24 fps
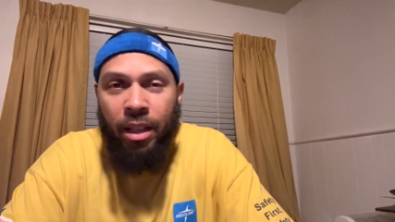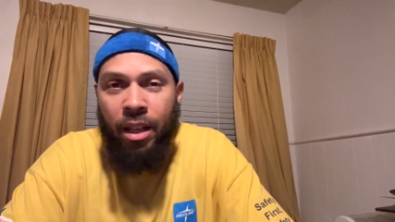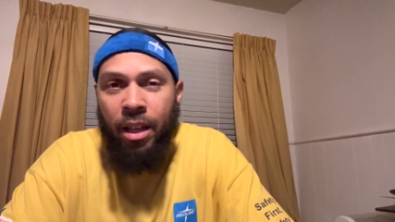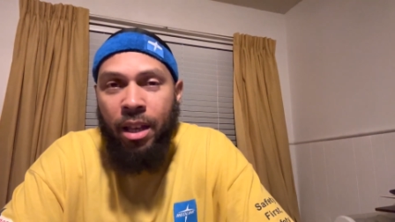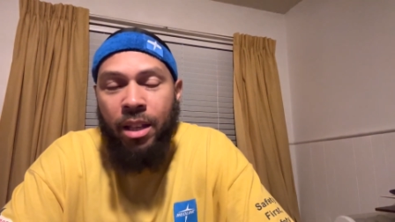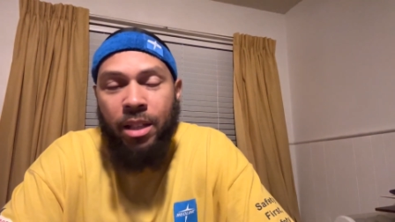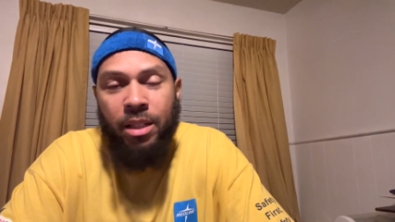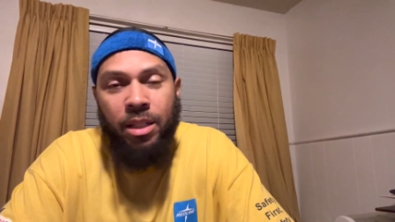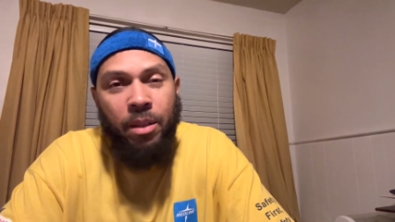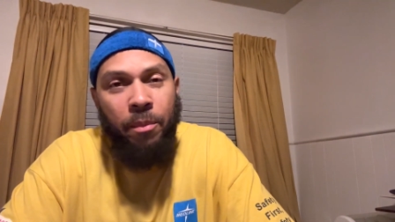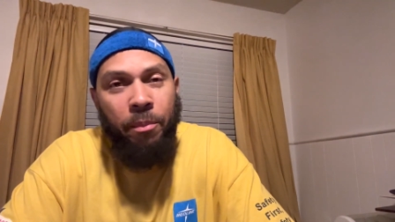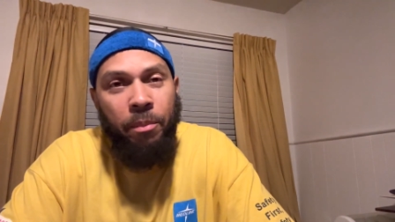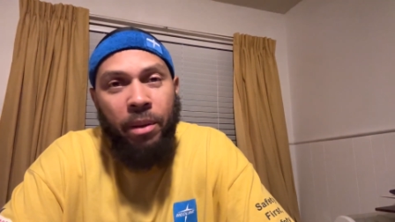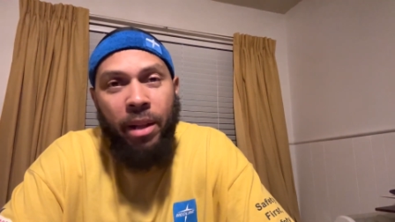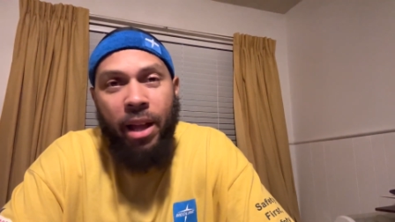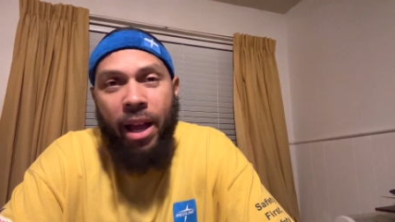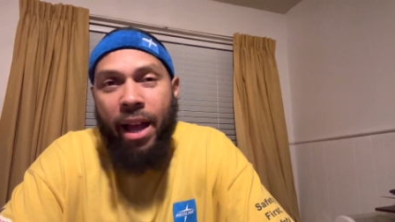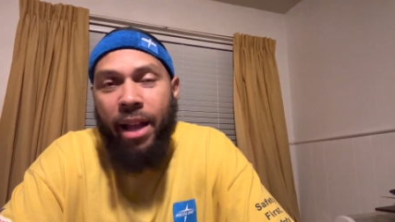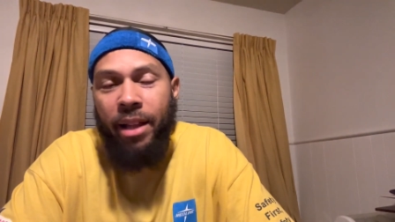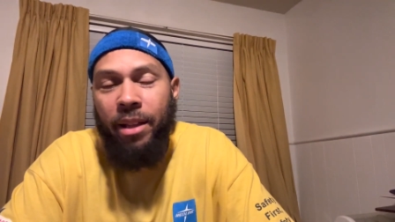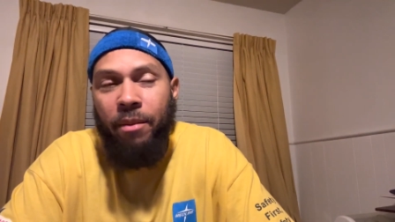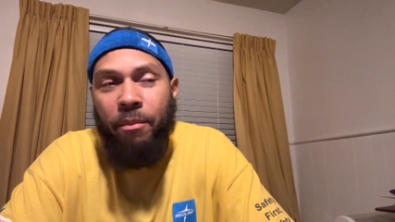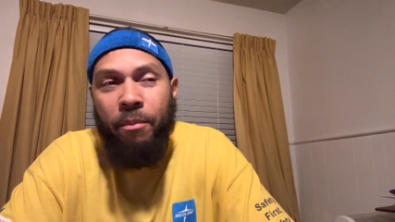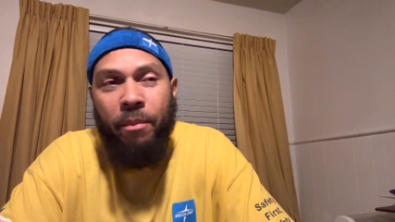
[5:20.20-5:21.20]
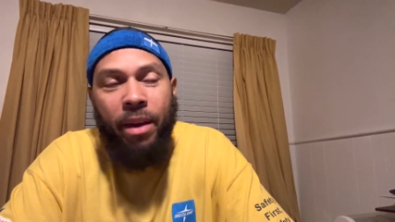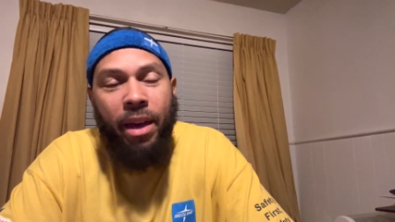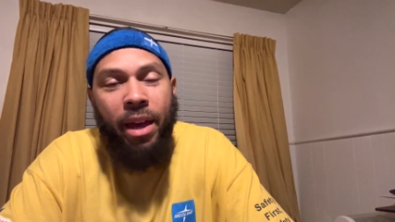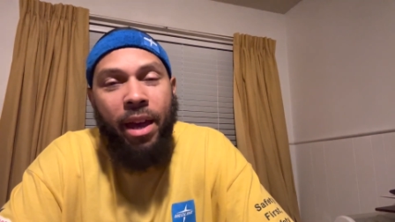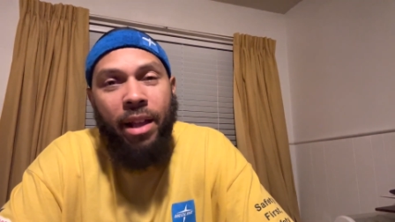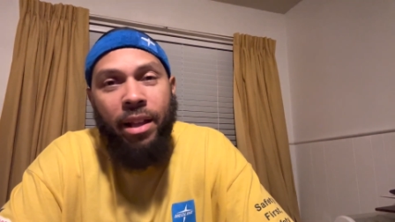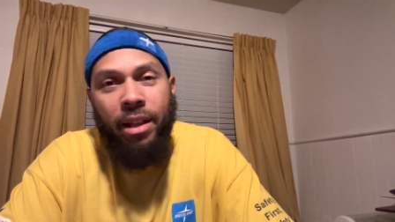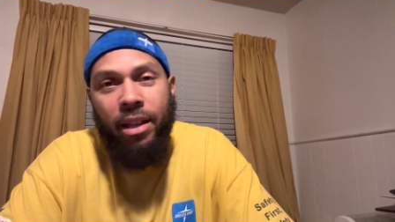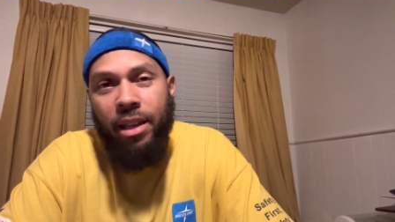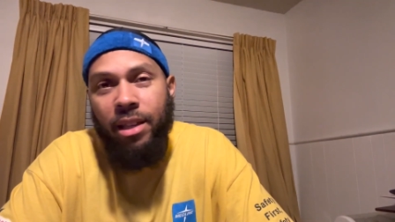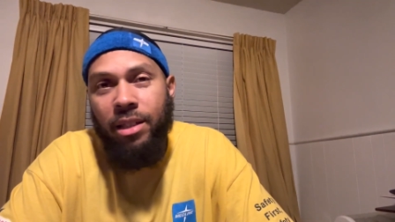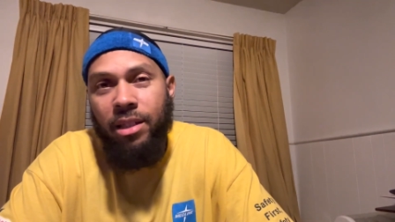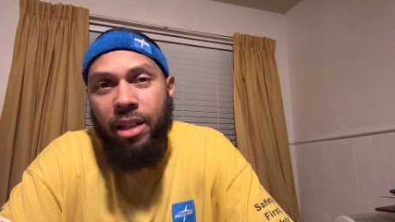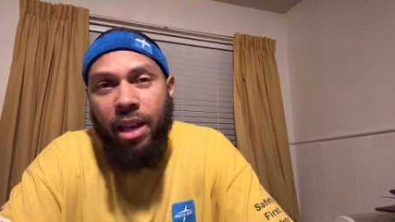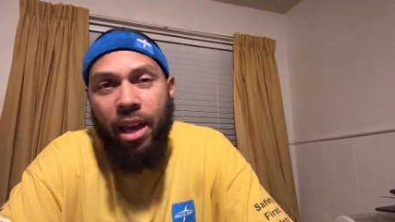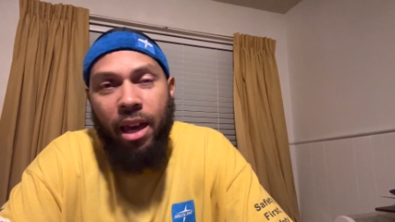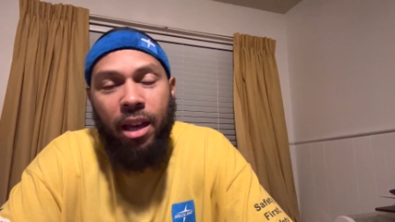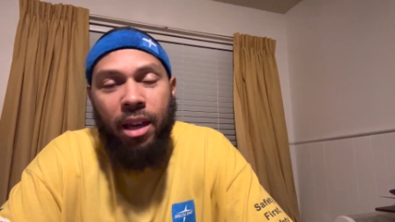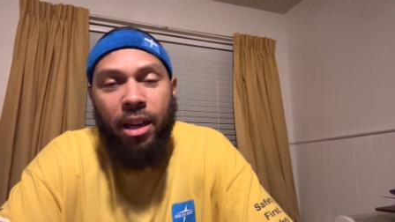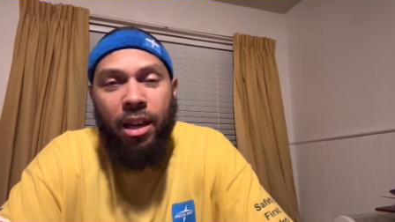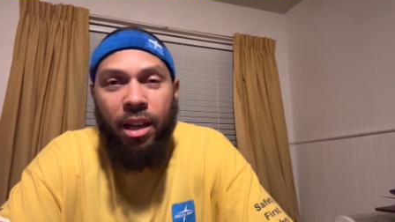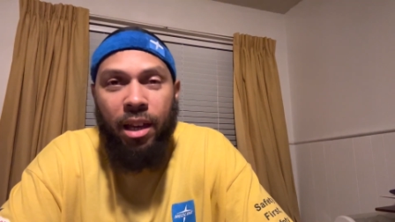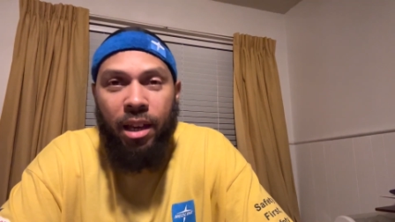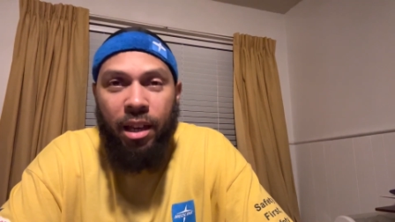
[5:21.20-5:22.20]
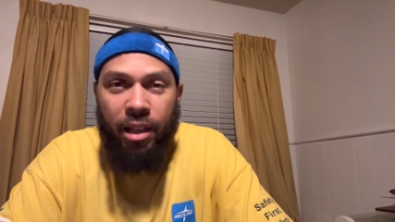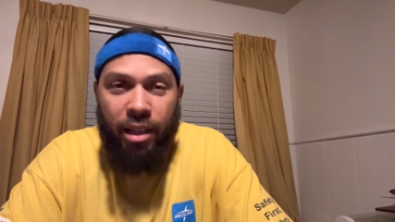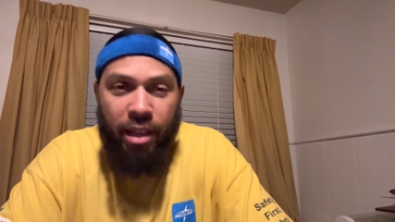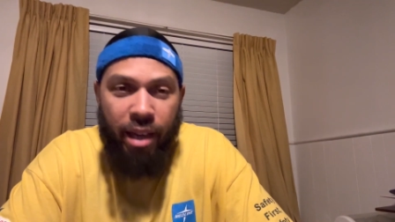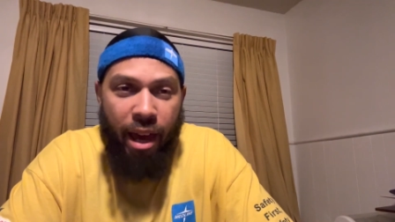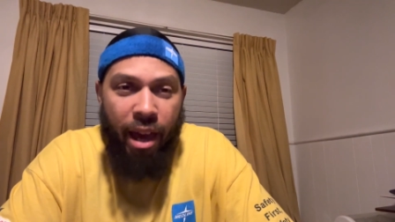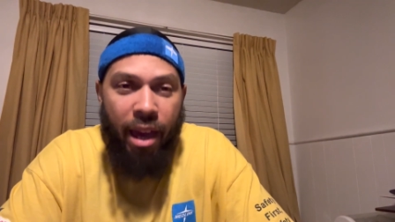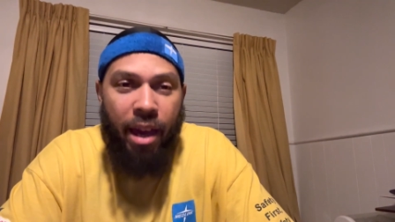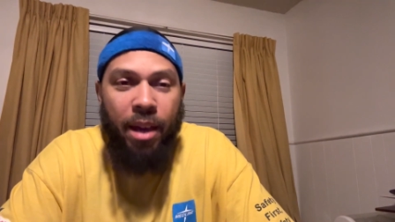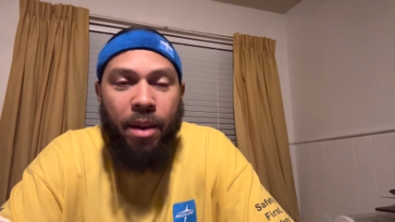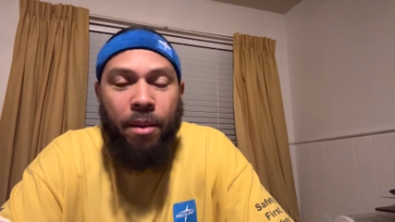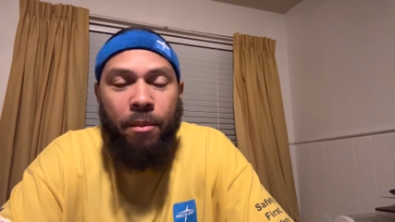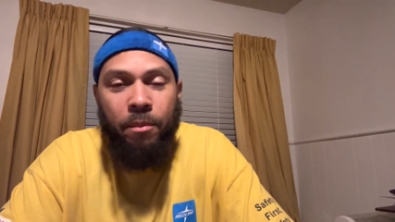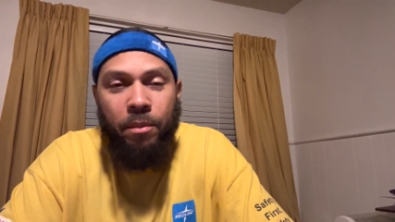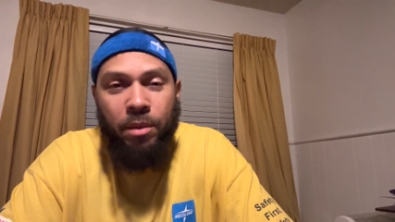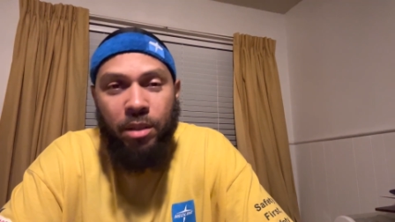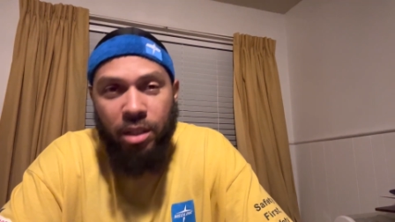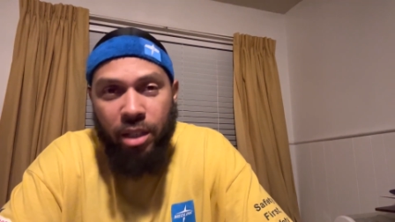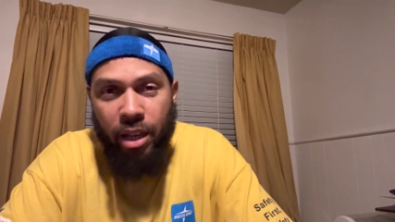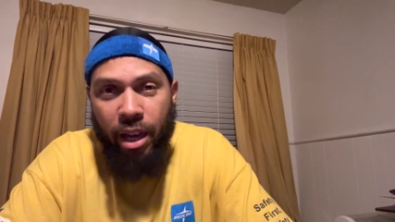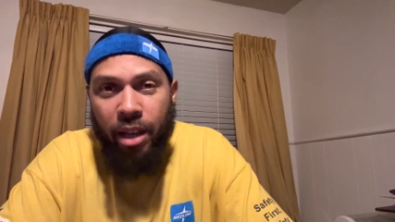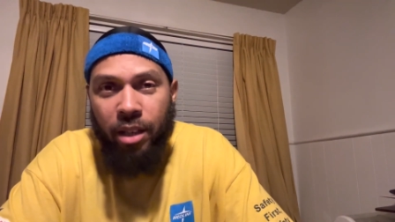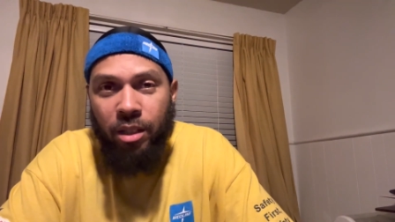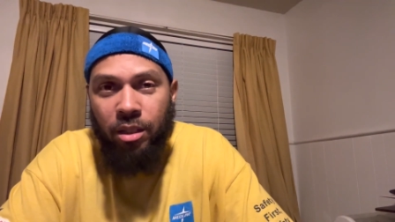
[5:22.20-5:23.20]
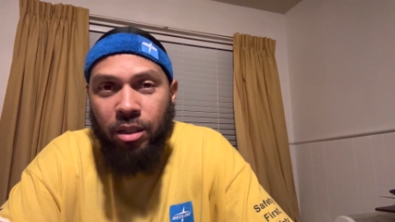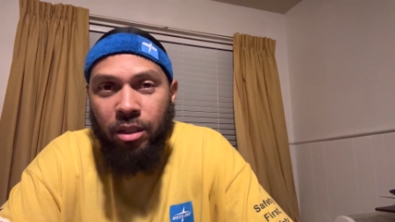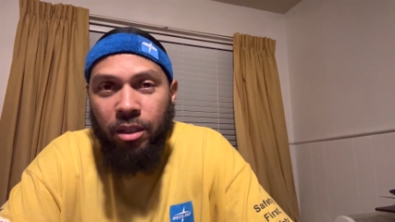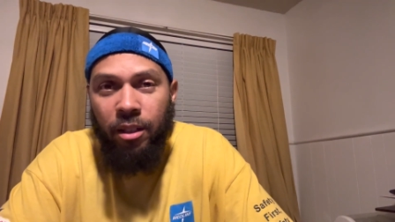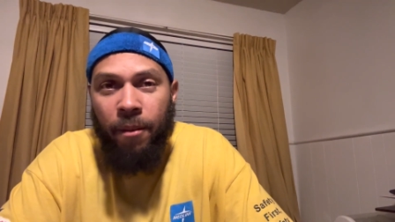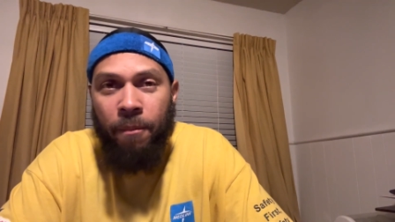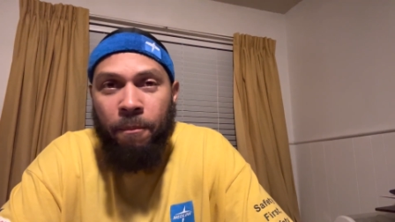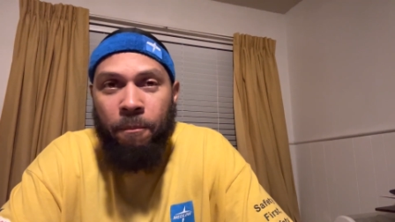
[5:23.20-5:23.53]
Supply and demand is a game changer.